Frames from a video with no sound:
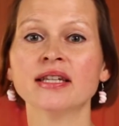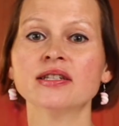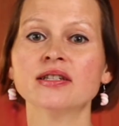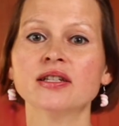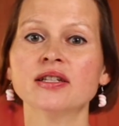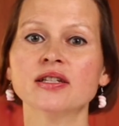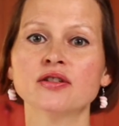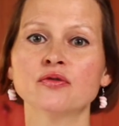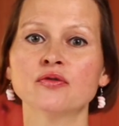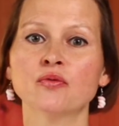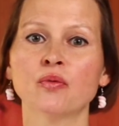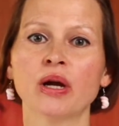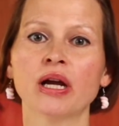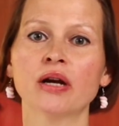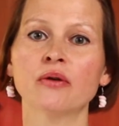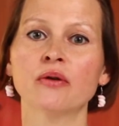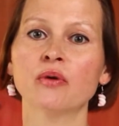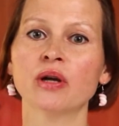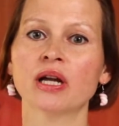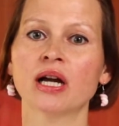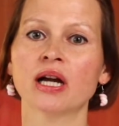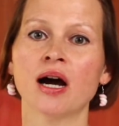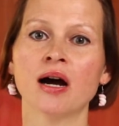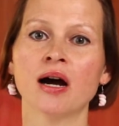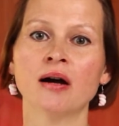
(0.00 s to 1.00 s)
is where we
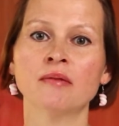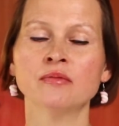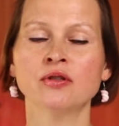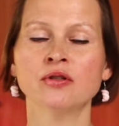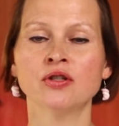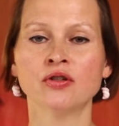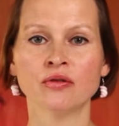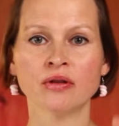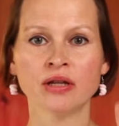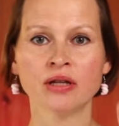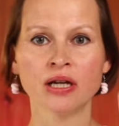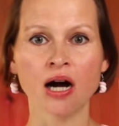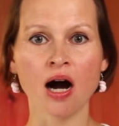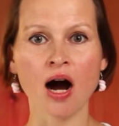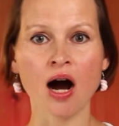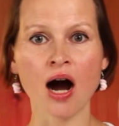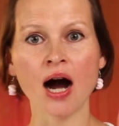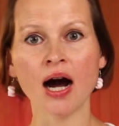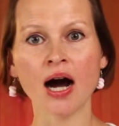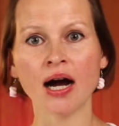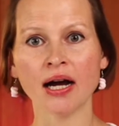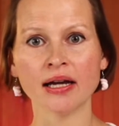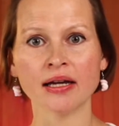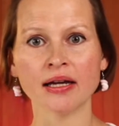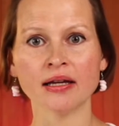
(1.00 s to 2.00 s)
come to the
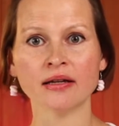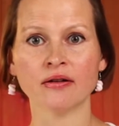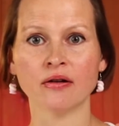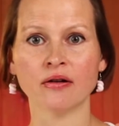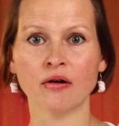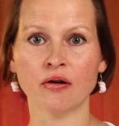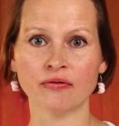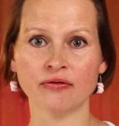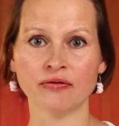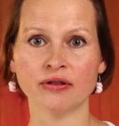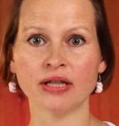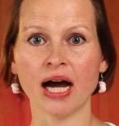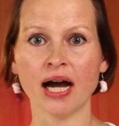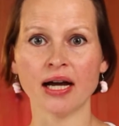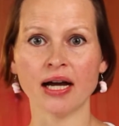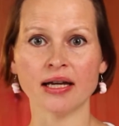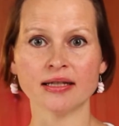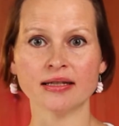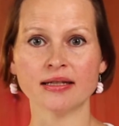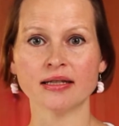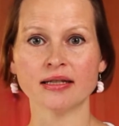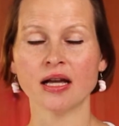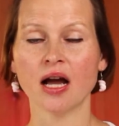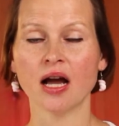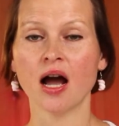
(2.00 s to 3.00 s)
I of
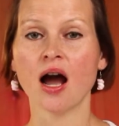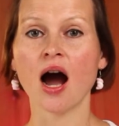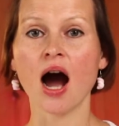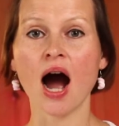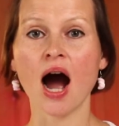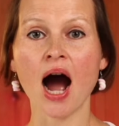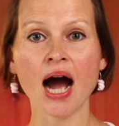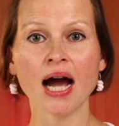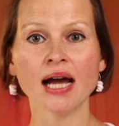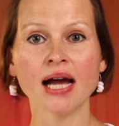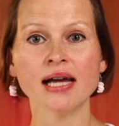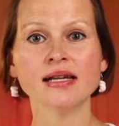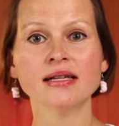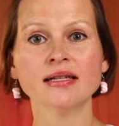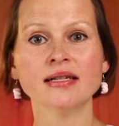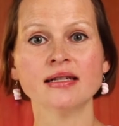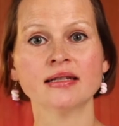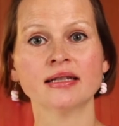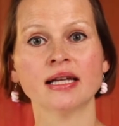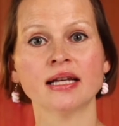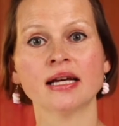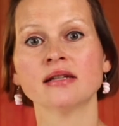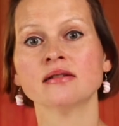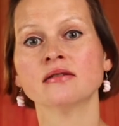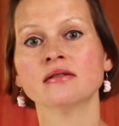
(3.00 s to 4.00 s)
DICE. I
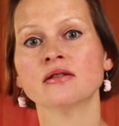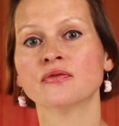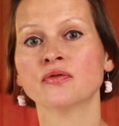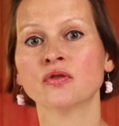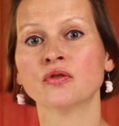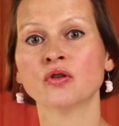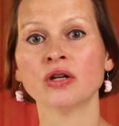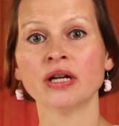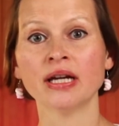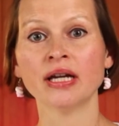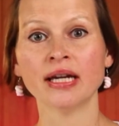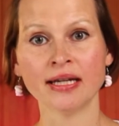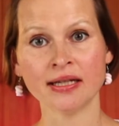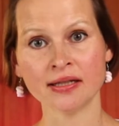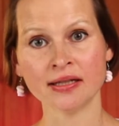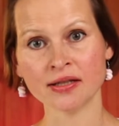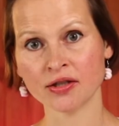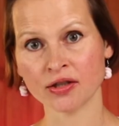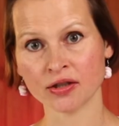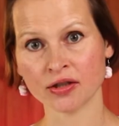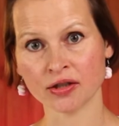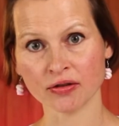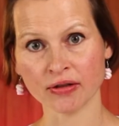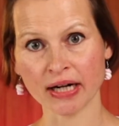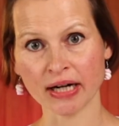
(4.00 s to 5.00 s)
stands for
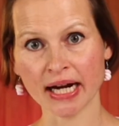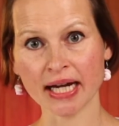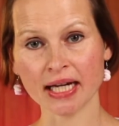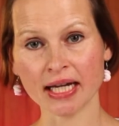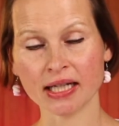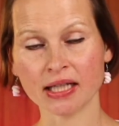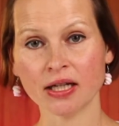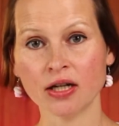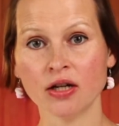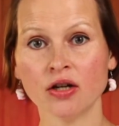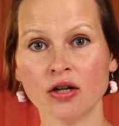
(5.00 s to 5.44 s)
integrate.